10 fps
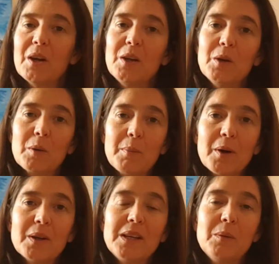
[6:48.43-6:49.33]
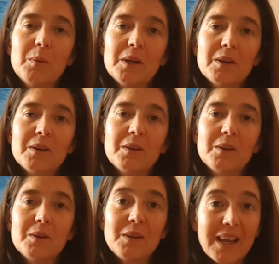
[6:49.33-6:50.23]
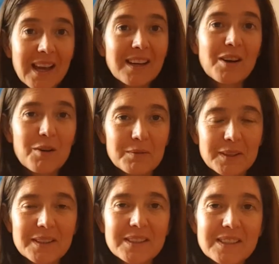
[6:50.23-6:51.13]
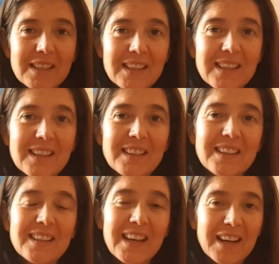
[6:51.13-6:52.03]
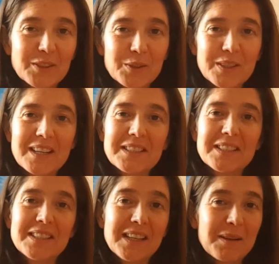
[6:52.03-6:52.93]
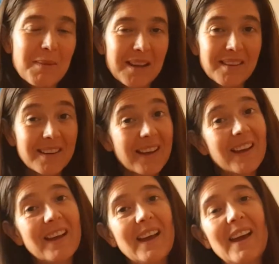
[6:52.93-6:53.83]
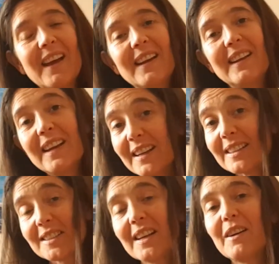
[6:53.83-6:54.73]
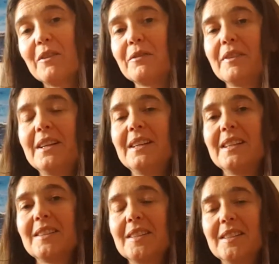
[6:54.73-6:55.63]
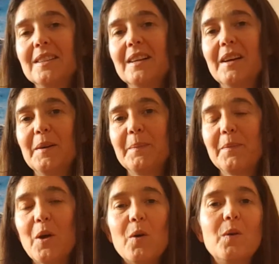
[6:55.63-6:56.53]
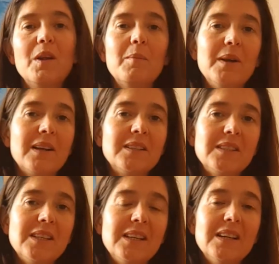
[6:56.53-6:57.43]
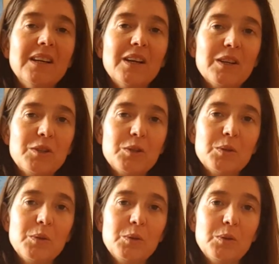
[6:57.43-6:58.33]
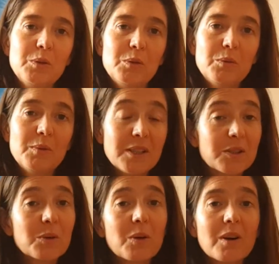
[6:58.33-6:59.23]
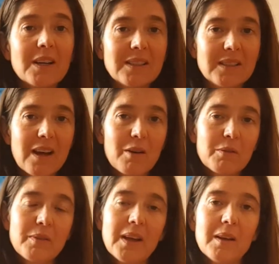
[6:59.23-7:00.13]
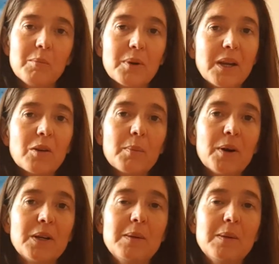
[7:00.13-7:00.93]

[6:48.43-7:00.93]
your body will gain confidence in the exercises, in the method, and in itself, in its own ability to restore itself and bring your body